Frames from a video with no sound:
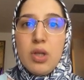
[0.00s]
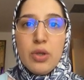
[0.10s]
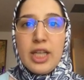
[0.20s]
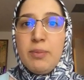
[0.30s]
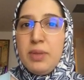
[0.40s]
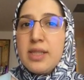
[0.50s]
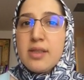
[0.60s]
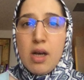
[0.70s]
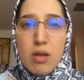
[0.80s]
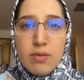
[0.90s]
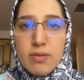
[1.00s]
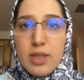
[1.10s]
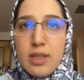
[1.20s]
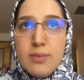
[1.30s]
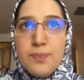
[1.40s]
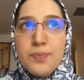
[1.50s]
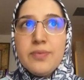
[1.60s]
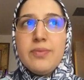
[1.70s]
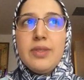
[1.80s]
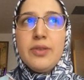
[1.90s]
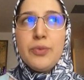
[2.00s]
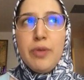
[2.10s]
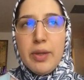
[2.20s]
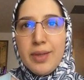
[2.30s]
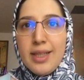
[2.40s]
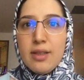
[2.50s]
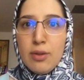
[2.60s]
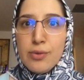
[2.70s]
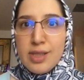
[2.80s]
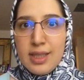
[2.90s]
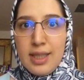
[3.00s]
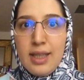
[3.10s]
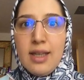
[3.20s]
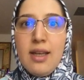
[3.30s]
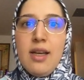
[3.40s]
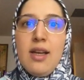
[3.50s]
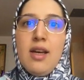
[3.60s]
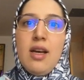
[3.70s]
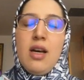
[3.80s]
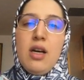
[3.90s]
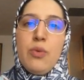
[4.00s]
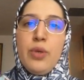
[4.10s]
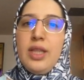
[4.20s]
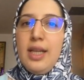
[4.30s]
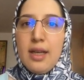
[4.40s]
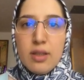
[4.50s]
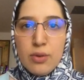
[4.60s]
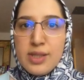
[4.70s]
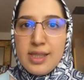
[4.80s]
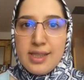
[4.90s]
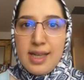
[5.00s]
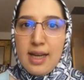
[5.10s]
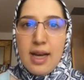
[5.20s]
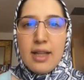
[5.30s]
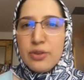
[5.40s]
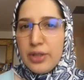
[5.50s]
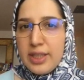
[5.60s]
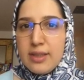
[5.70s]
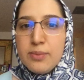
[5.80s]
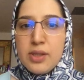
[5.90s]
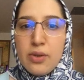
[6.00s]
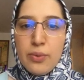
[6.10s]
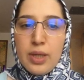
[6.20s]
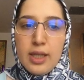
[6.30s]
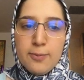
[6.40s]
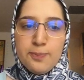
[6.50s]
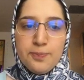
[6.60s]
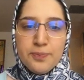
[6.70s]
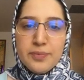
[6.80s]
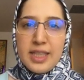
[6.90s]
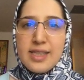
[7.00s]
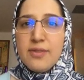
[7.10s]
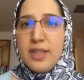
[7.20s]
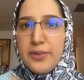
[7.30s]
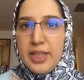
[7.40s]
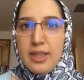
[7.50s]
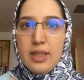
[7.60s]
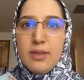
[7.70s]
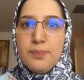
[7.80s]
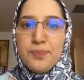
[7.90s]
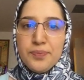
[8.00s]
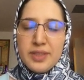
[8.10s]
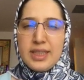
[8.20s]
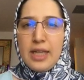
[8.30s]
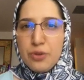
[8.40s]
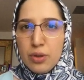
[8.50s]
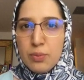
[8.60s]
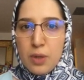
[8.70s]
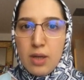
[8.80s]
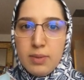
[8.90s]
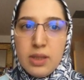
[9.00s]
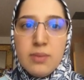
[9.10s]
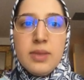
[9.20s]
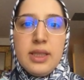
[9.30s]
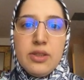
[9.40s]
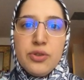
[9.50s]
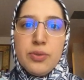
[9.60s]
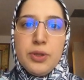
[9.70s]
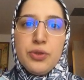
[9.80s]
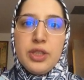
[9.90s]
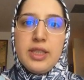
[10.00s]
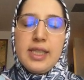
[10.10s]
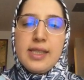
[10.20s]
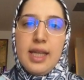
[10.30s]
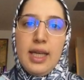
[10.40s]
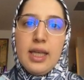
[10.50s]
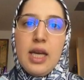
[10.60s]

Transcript: can be solved very closely with the closeness algorithm. So it's a very central problem in distribution testing.